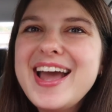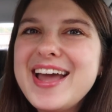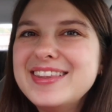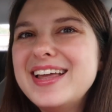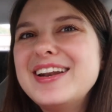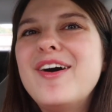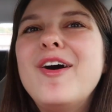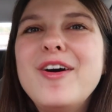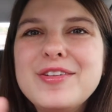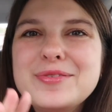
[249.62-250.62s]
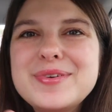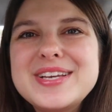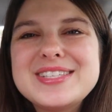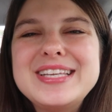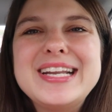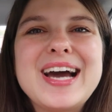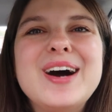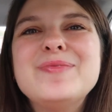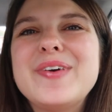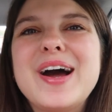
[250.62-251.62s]
and then all the weeks leading
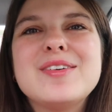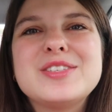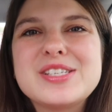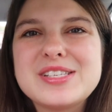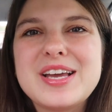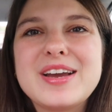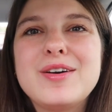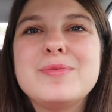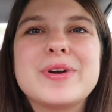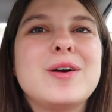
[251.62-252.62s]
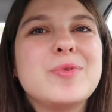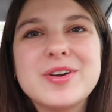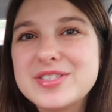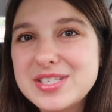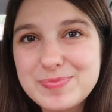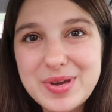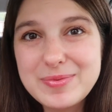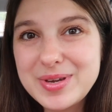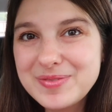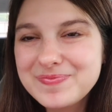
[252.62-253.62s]
up, I was just like, oh my god, where is this
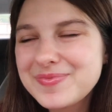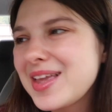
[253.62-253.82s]
baby?